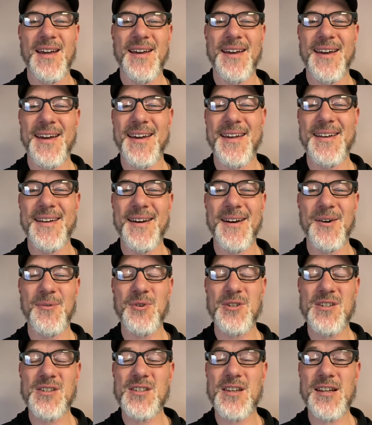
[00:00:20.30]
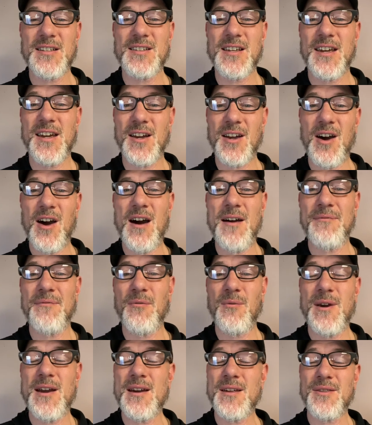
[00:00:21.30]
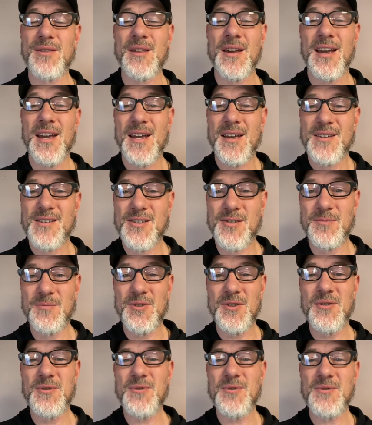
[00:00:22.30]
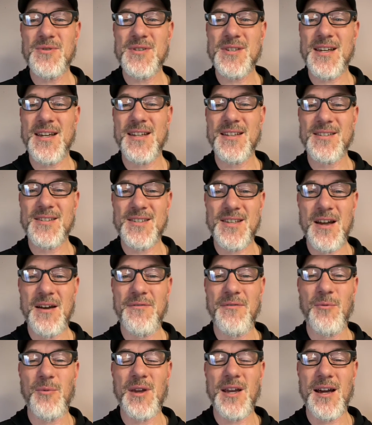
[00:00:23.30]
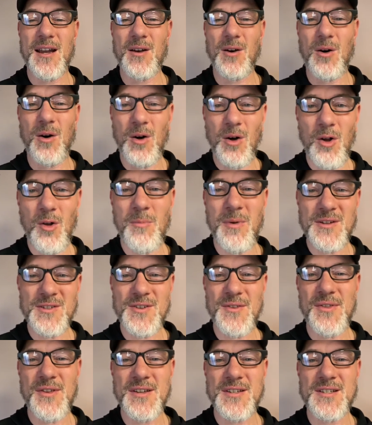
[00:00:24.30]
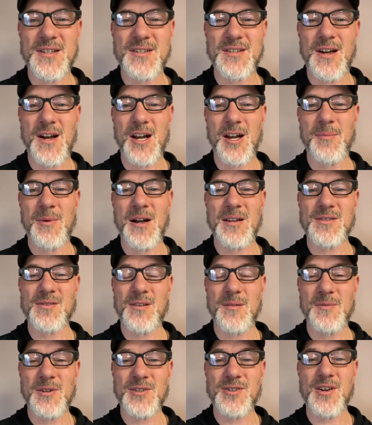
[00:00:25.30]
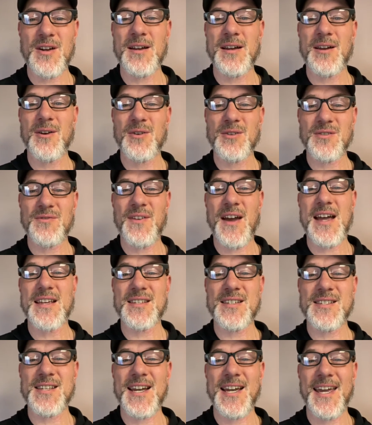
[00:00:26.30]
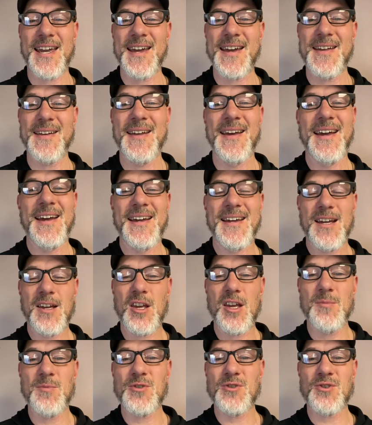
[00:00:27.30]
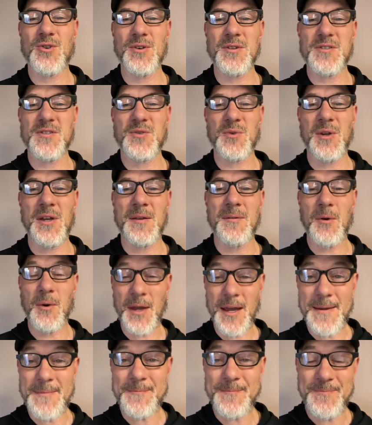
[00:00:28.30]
And uh, we just like to kick off with some news and stuff. And we got a whole bunch of things to talk about. So I'm going to try and go as fast as I can, keep it short and sweet, okay?